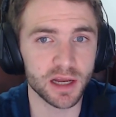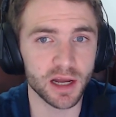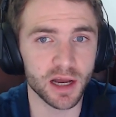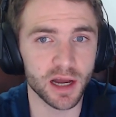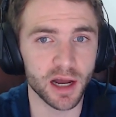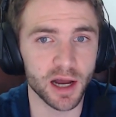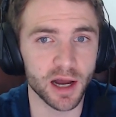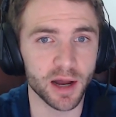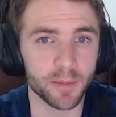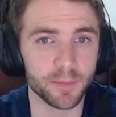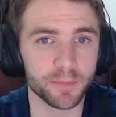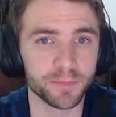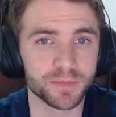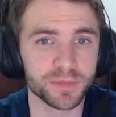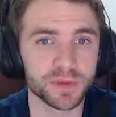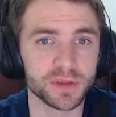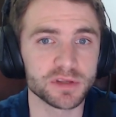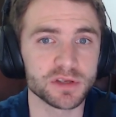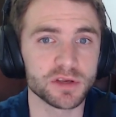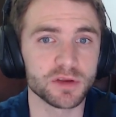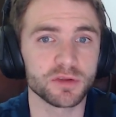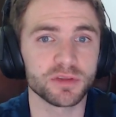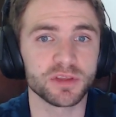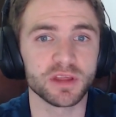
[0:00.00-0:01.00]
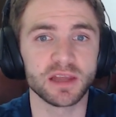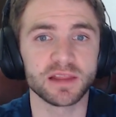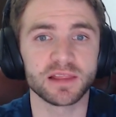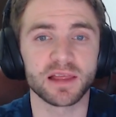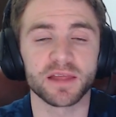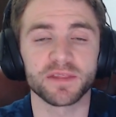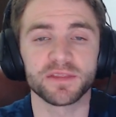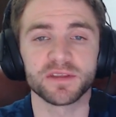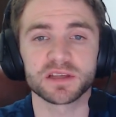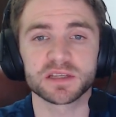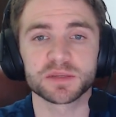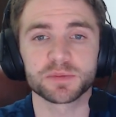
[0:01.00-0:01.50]
Um, do you think
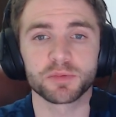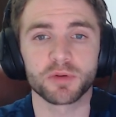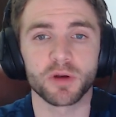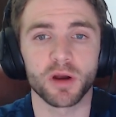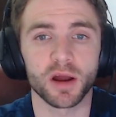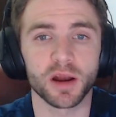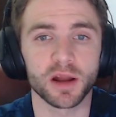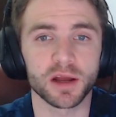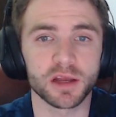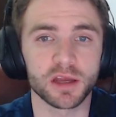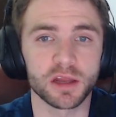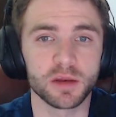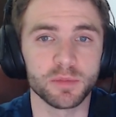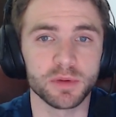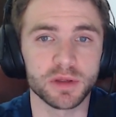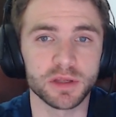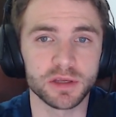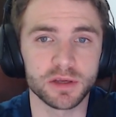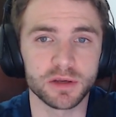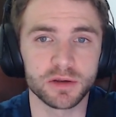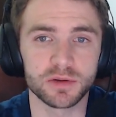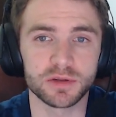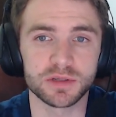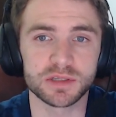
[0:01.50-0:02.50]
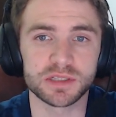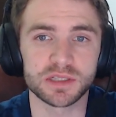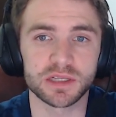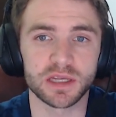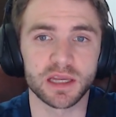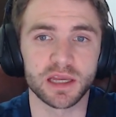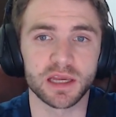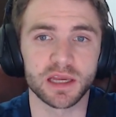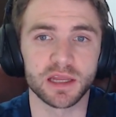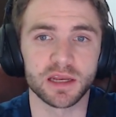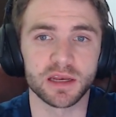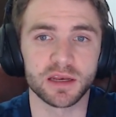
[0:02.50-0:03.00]
that this product could be used
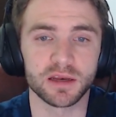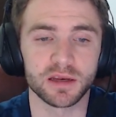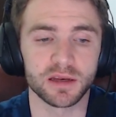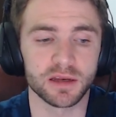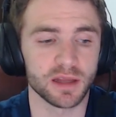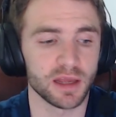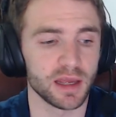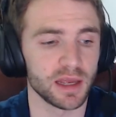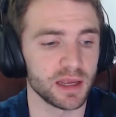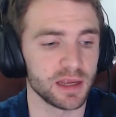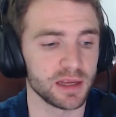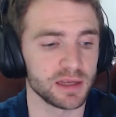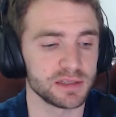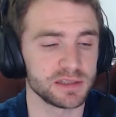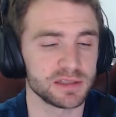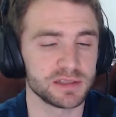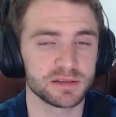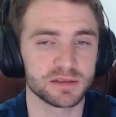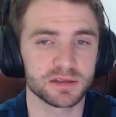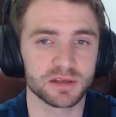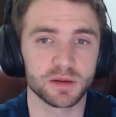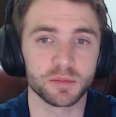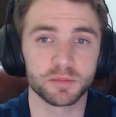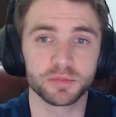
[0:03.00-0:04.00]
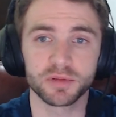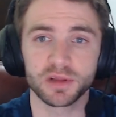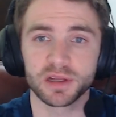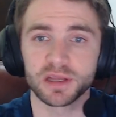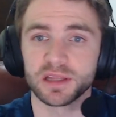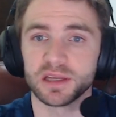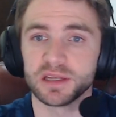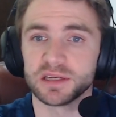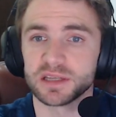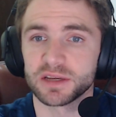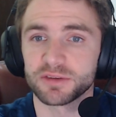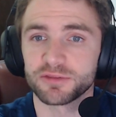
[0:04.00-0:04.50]
in a
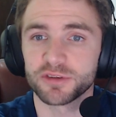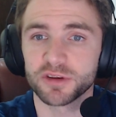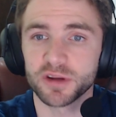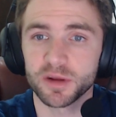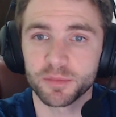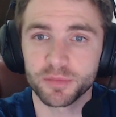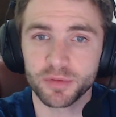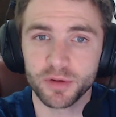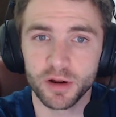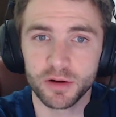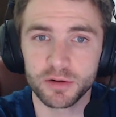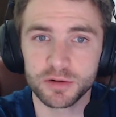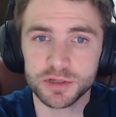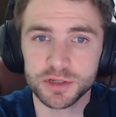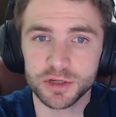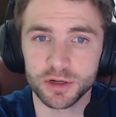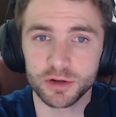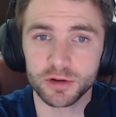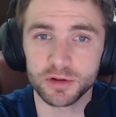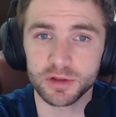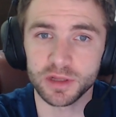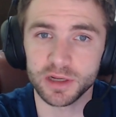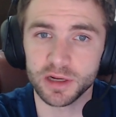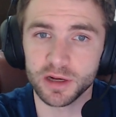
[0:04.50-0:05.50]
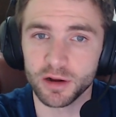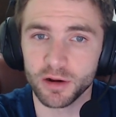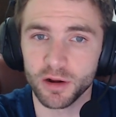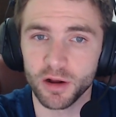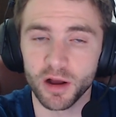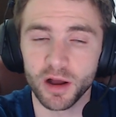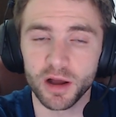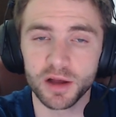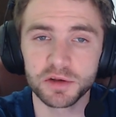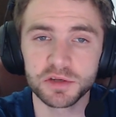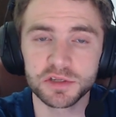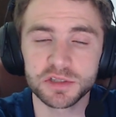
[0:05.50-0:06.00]
completely different approach earlier
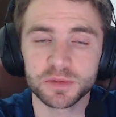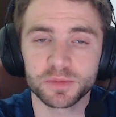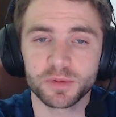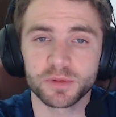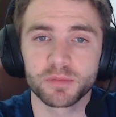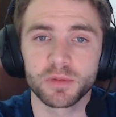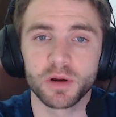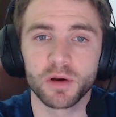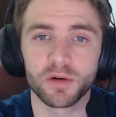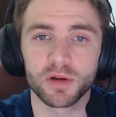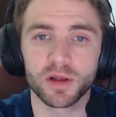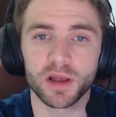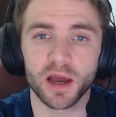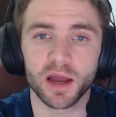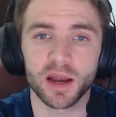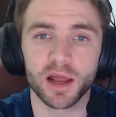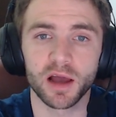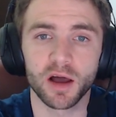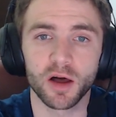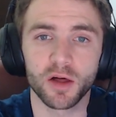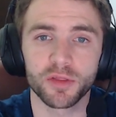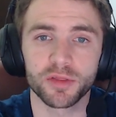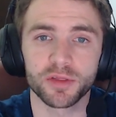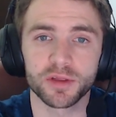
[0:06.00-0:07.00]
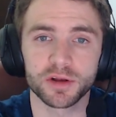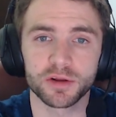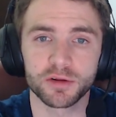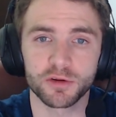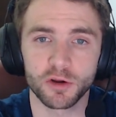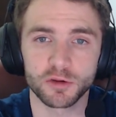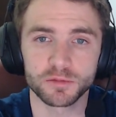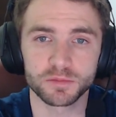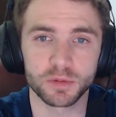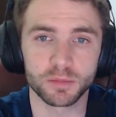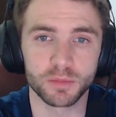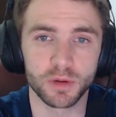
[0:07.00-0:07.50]
on to promote gut health and
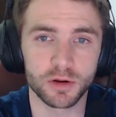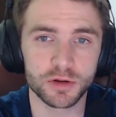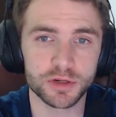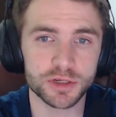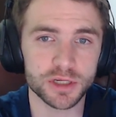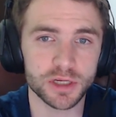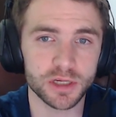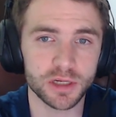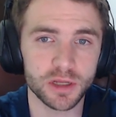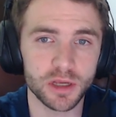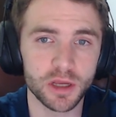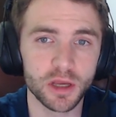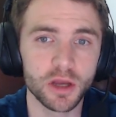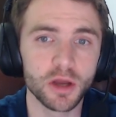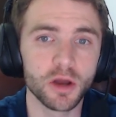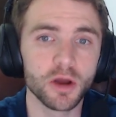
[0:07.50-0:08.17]
growth promotion?